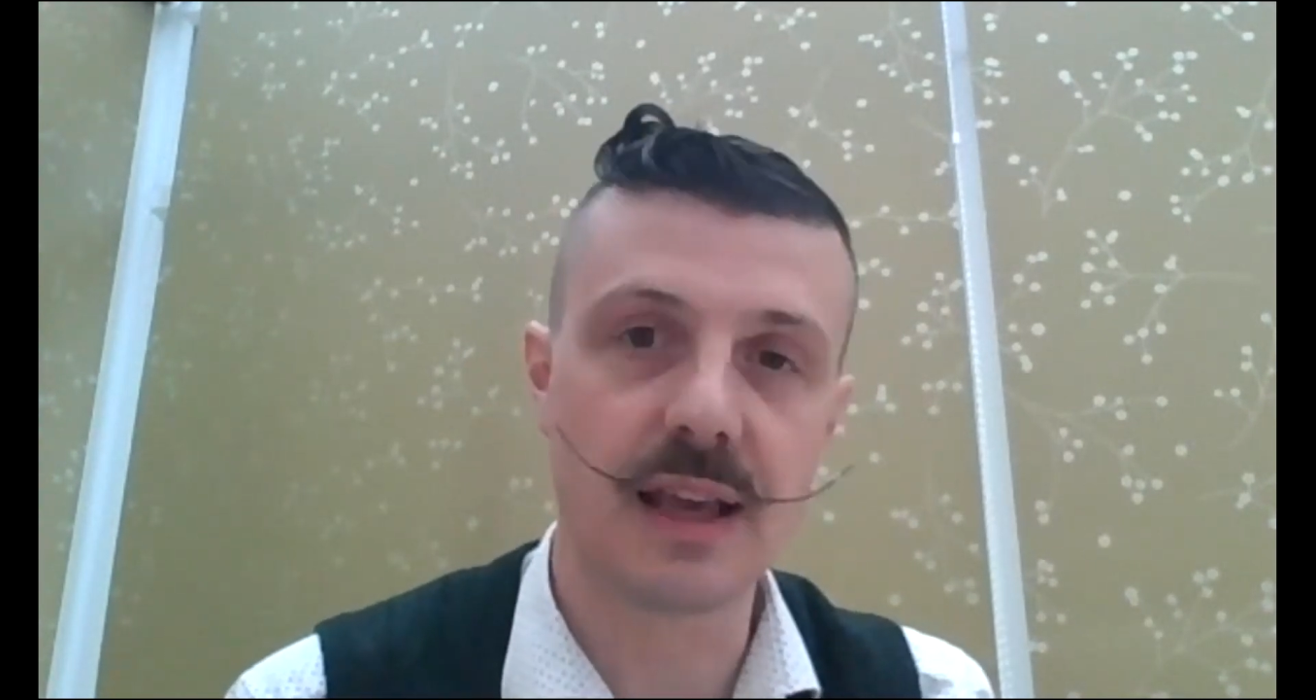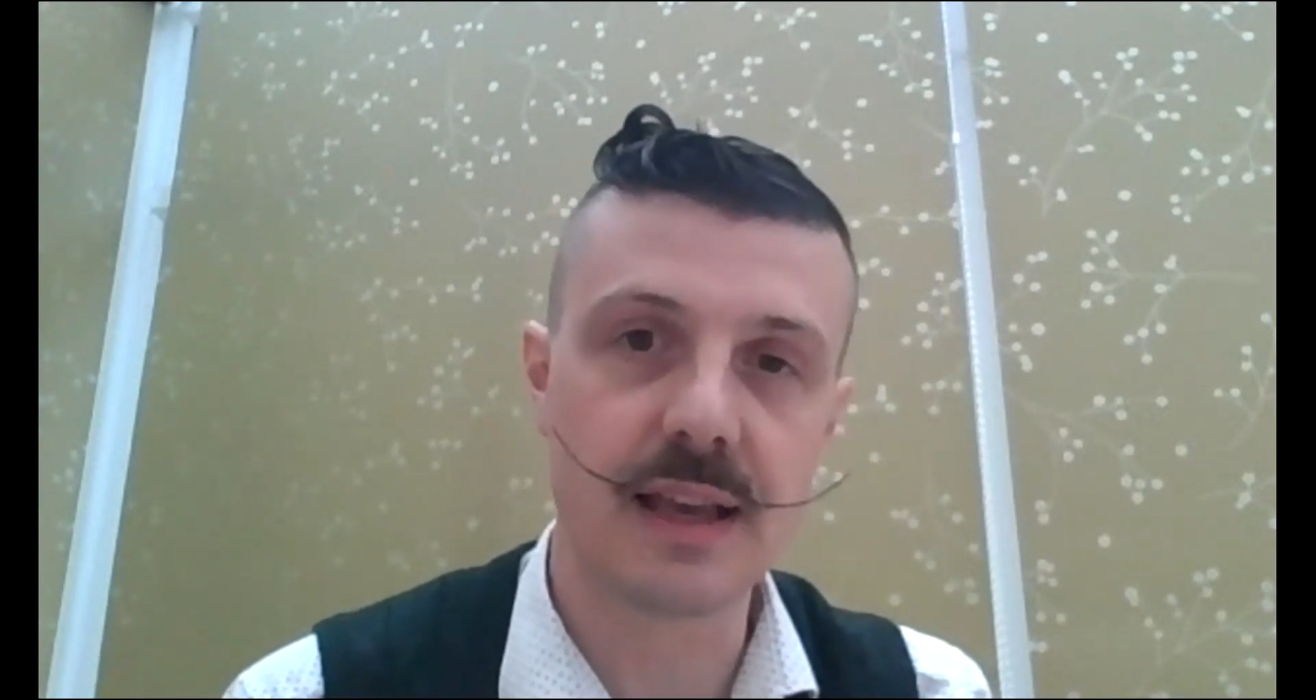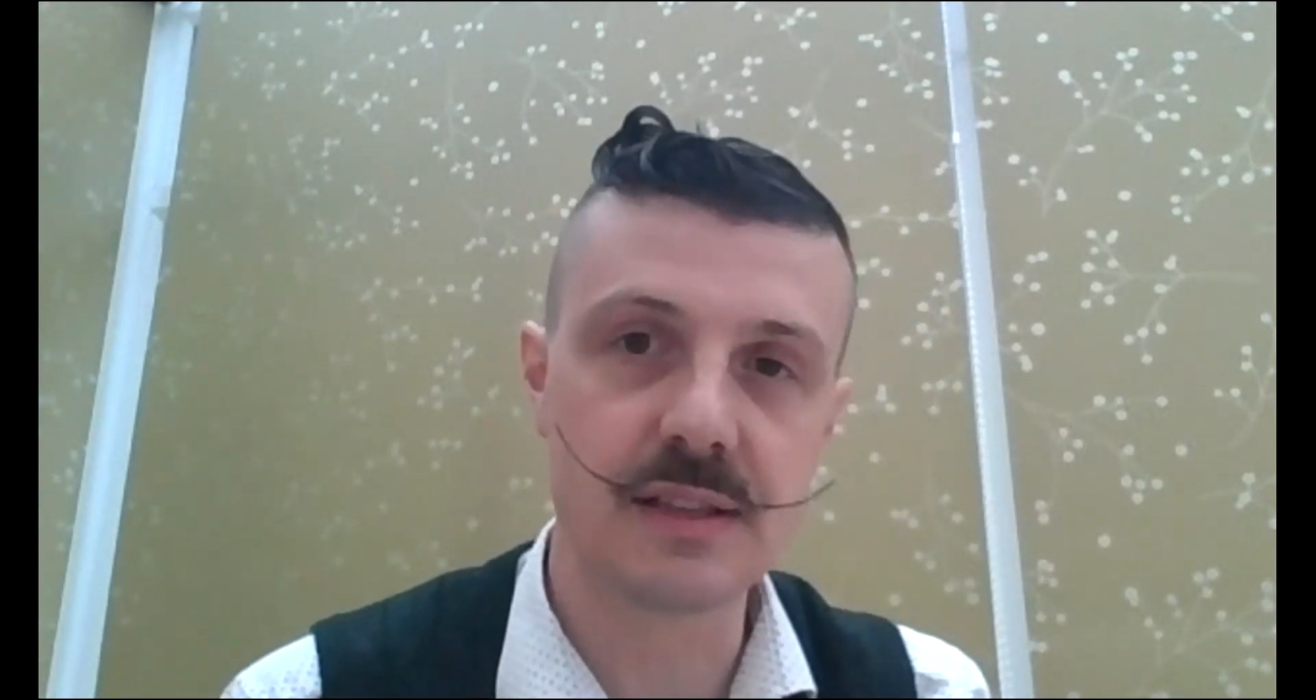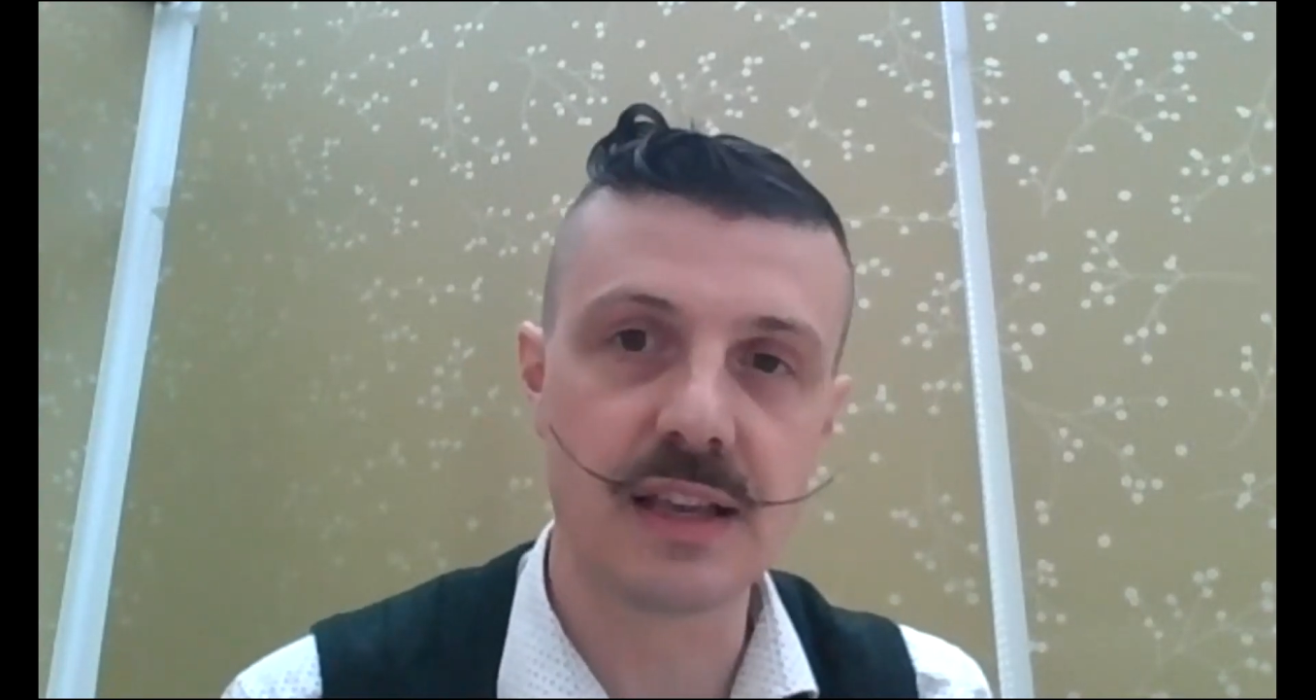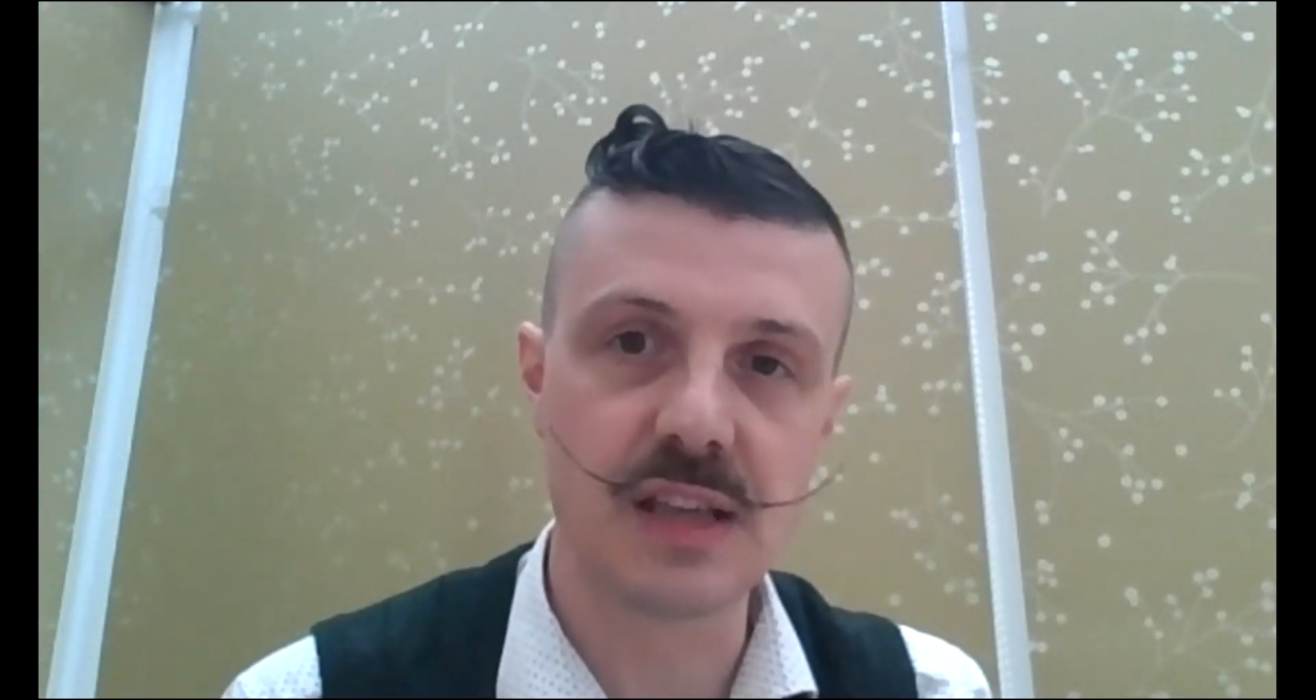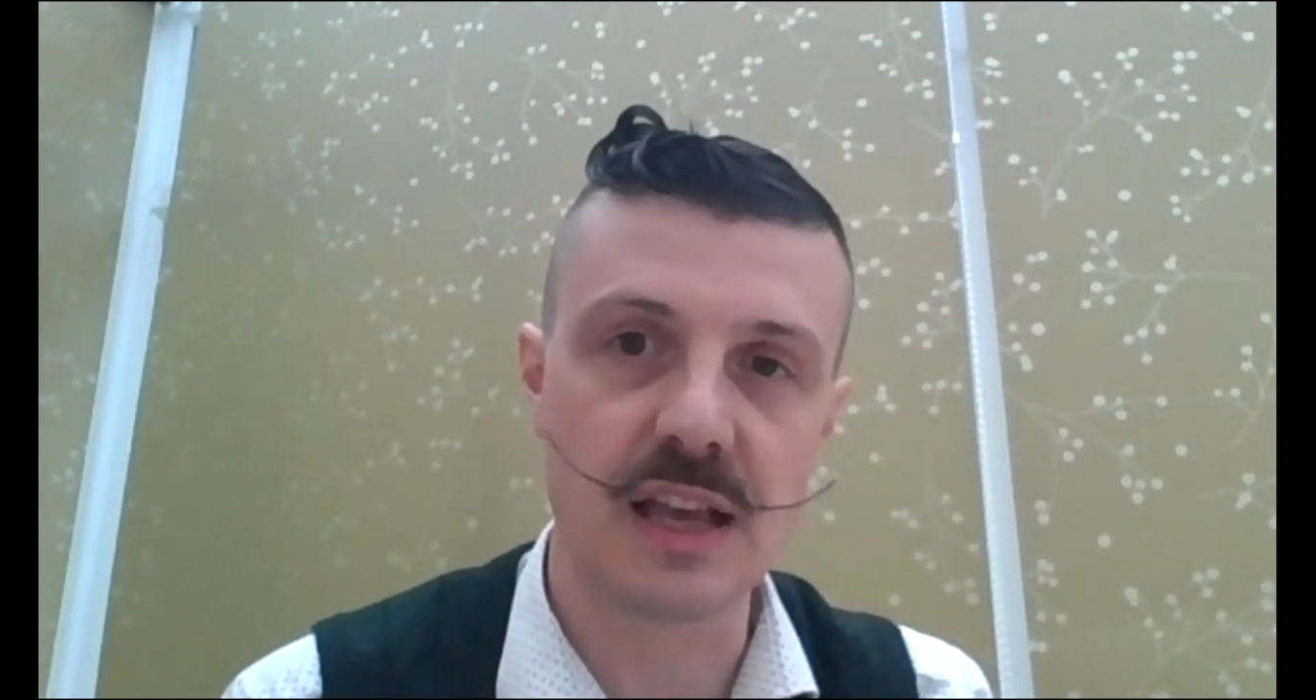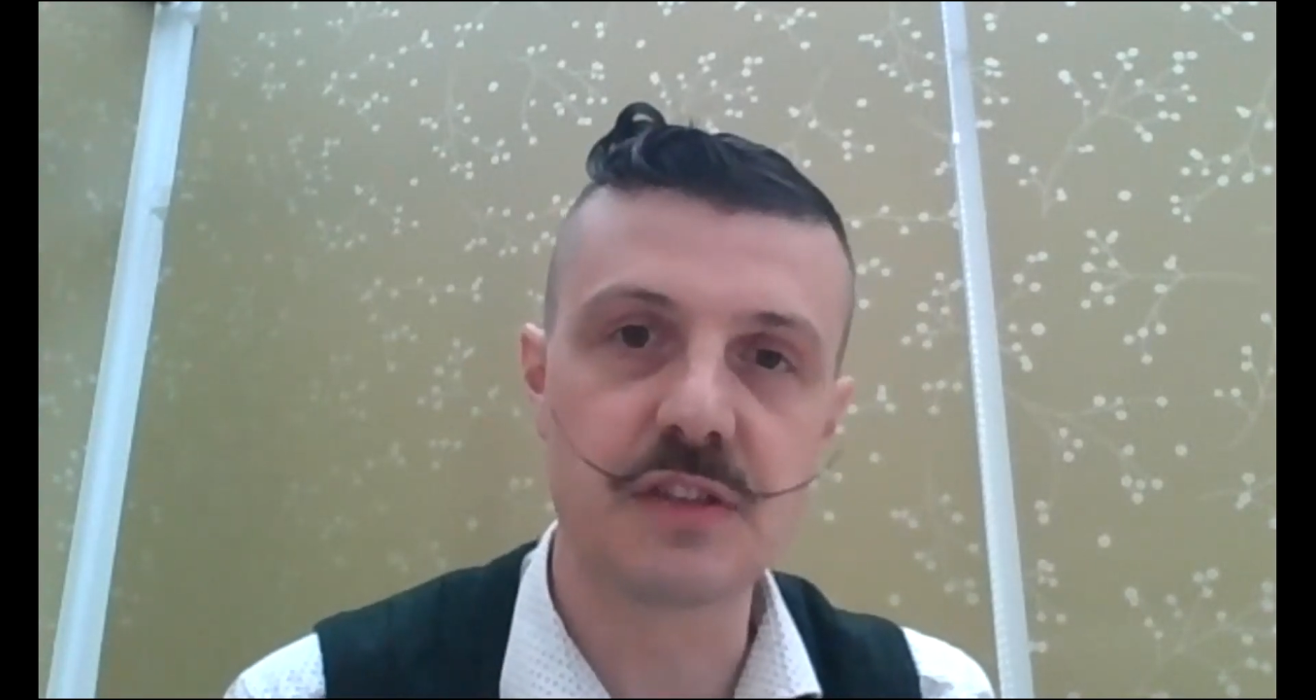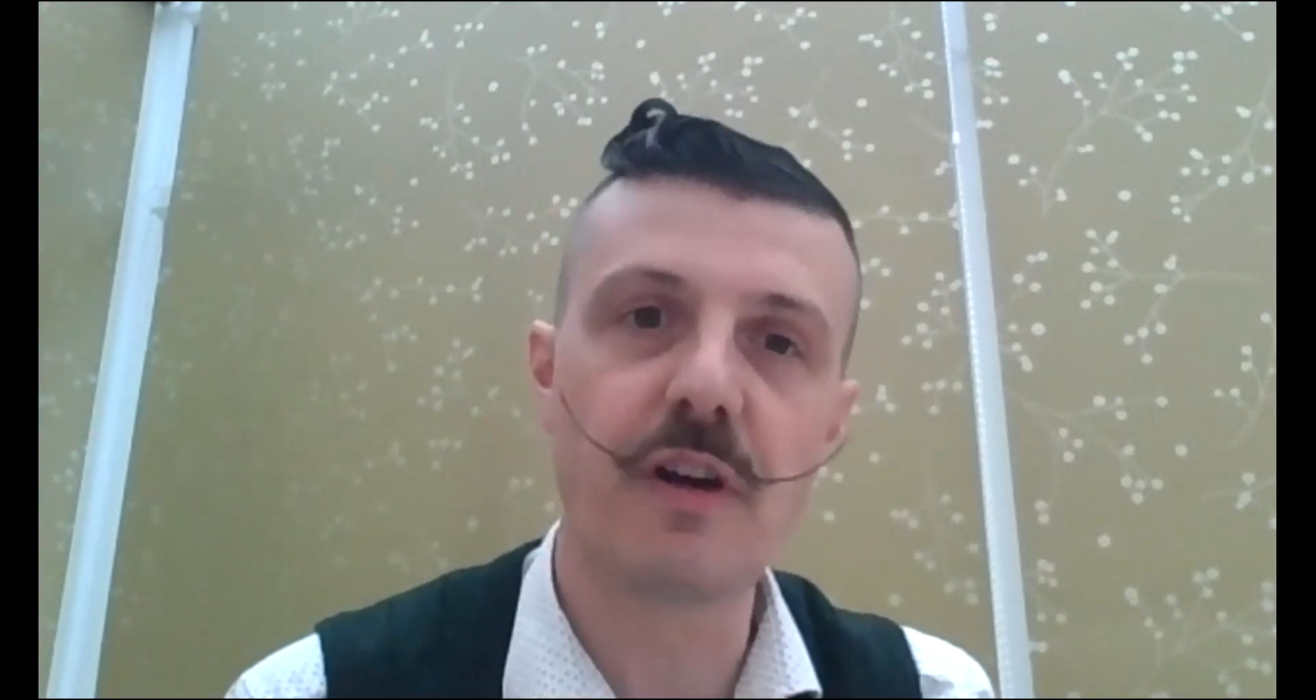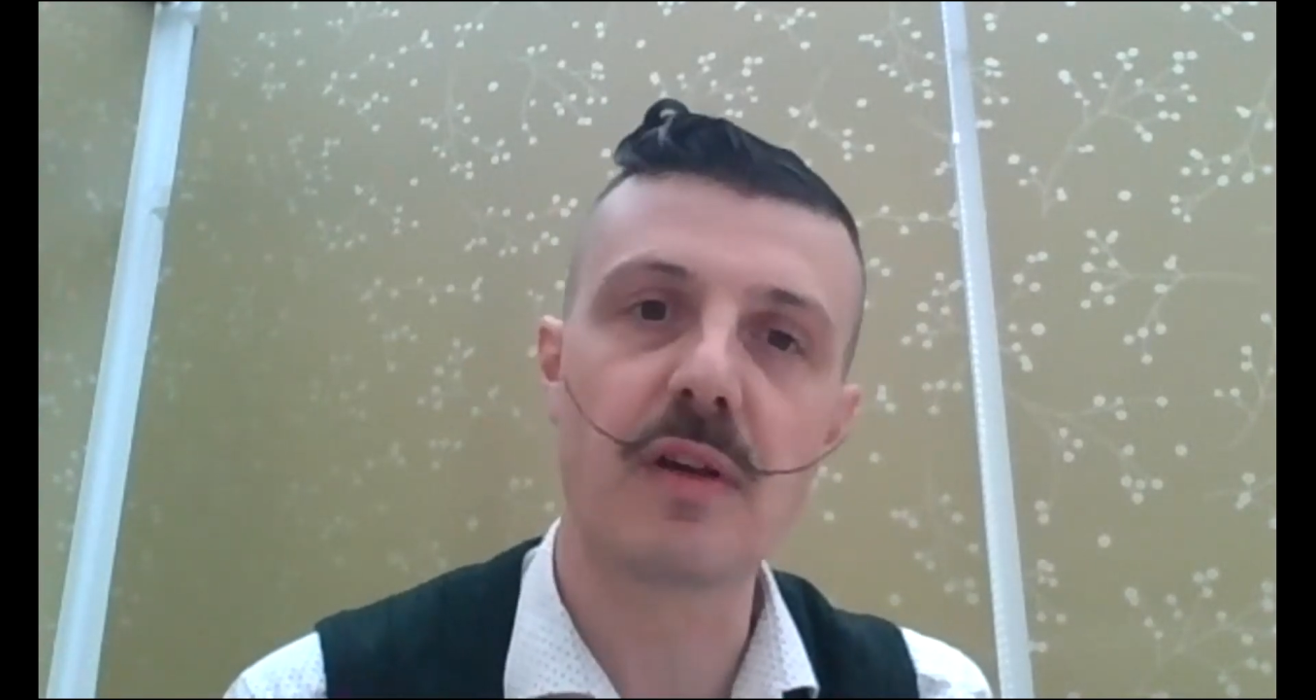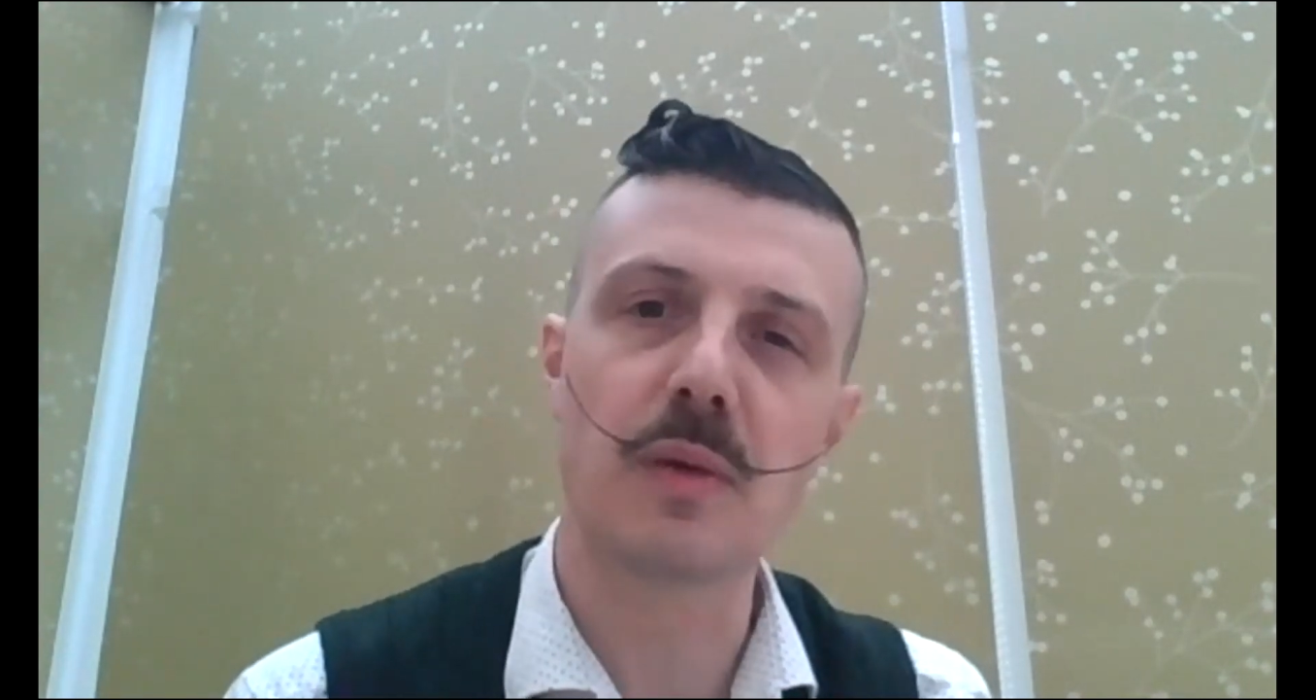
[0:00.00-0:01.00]
is
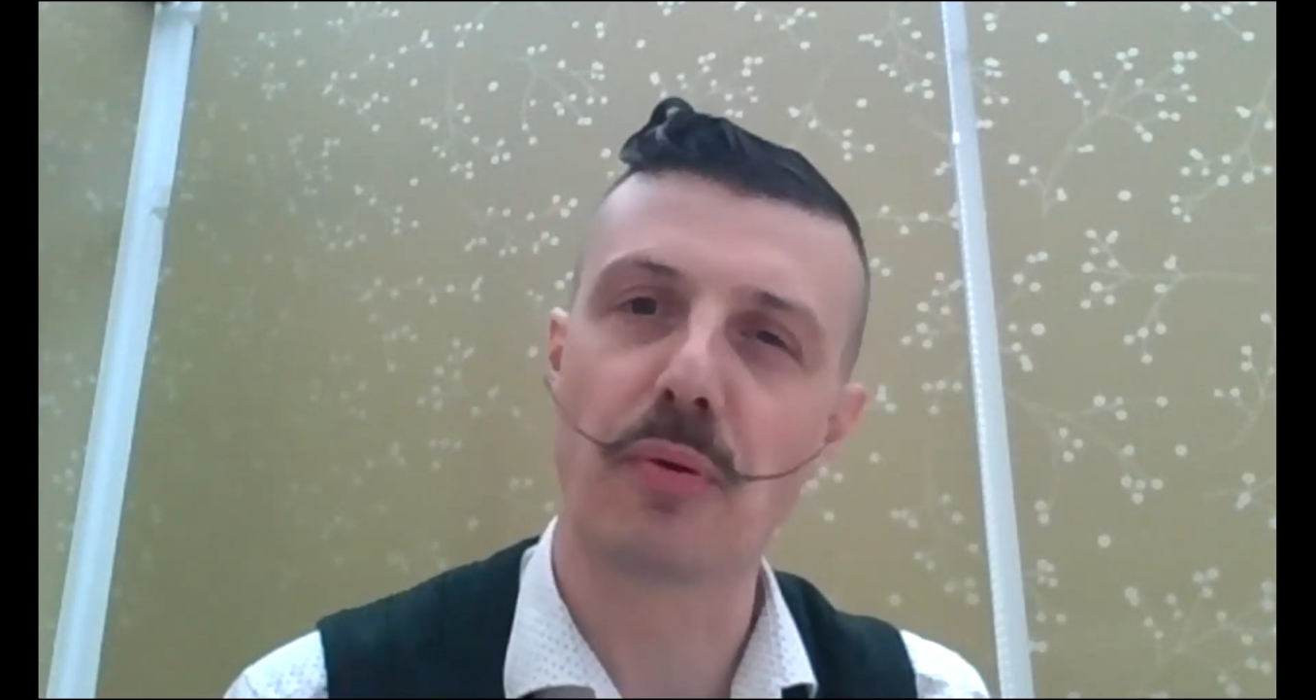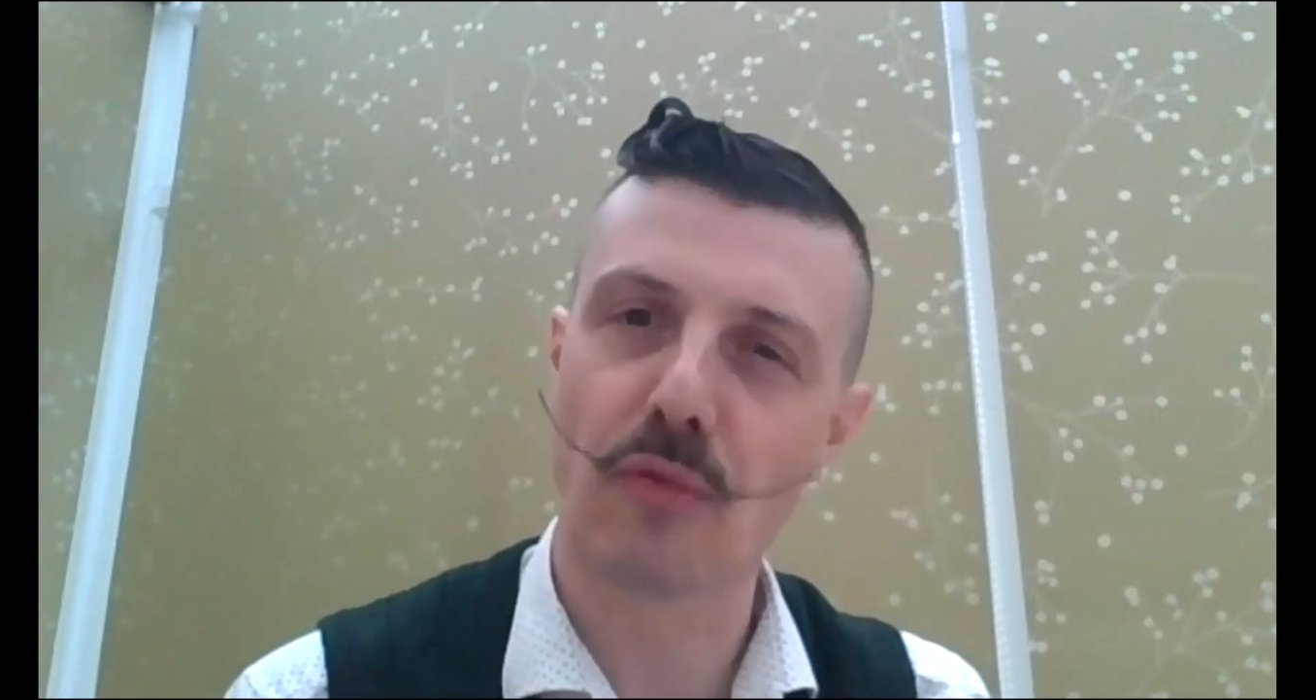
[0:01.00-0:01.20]
very